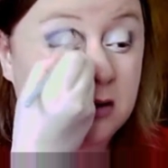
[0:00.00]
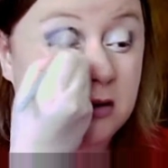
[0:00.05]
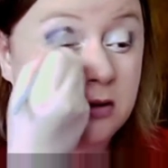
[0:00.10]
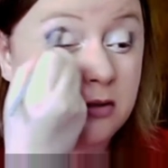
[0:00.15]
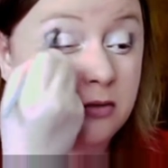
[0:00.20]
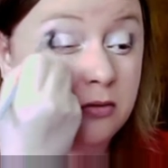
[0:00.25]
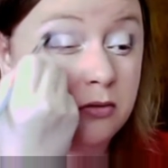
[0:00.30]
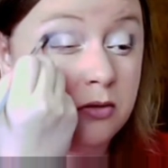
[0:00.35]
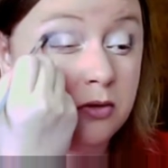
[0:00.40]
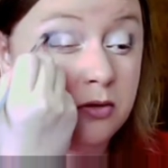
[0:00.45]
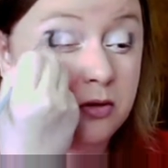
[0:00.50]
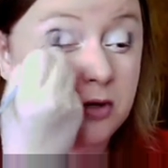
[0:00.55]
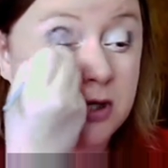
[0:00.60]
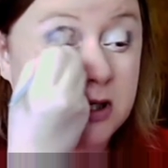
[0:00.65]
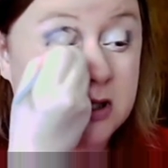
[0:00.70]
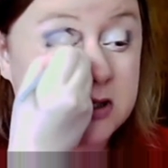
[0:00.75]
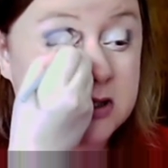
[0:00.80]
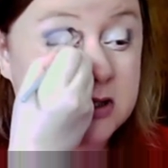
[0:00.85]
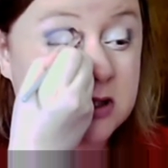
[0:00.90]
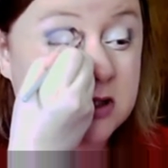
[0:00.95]
through the
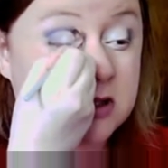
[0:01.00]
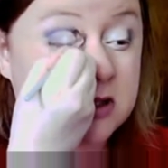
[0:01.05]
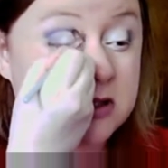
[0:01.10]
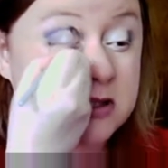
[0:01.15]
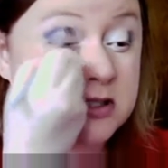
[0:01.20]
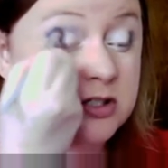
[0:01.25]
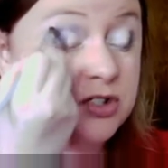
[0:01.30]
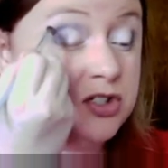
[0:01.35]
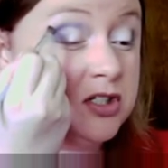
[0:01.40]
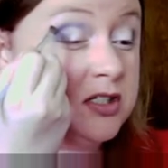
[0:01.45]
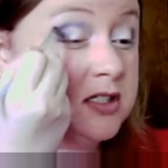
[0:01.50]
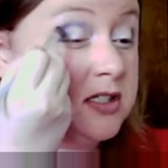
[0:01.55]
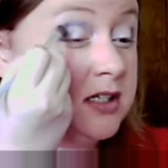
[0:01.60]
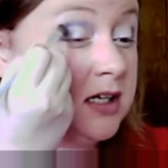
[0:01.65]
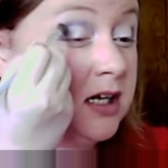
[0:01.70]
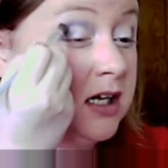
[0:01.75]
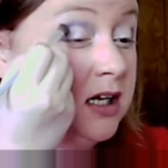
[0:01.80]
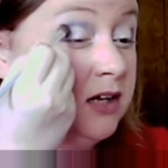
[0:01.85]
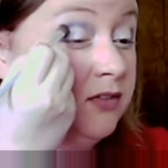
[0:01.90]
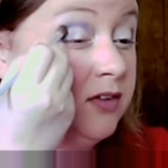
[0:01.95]
crease. And this is just to
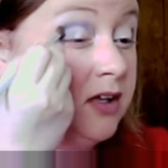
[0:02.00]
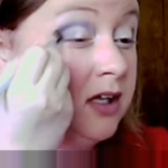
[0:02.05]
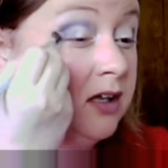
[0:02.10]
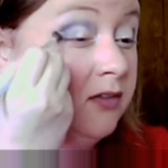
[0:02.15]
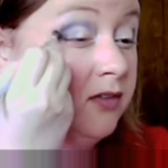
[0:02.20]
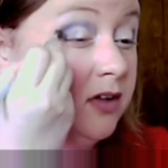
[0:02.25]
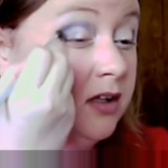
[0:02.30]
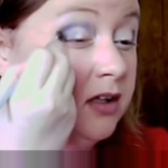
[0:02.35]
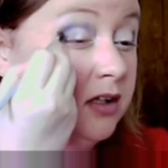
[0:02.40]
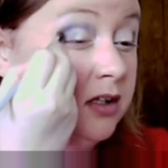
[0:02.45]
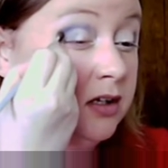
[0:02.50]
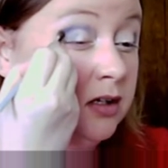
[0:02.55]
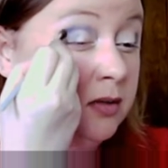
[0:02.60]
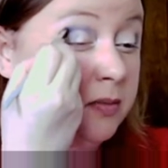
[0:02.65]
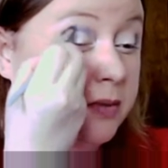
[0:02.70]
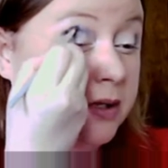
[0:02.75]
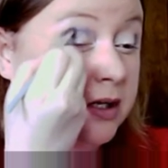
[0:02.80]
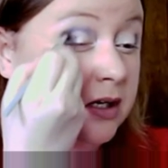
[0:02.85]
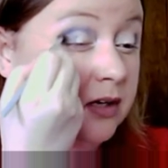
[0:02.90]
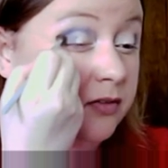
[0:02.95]
kind of give a little
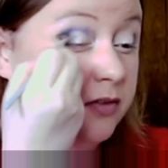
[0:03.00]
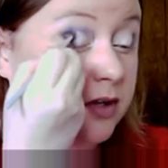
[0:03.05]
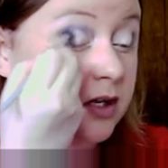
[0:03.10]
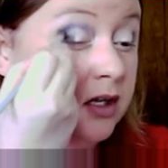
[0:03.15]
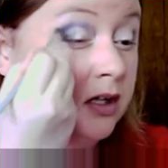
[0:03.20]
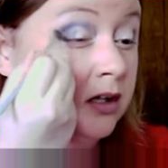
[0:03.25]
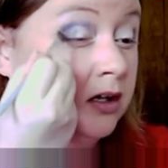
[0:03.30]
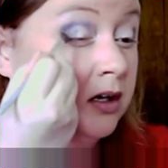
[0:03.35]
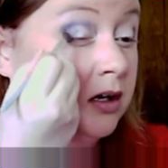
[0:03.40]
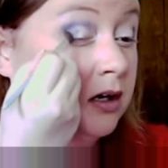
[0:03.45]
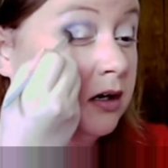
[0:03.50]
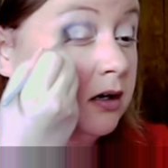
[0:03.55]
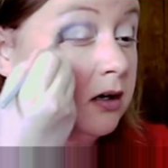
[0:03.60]
bit of color.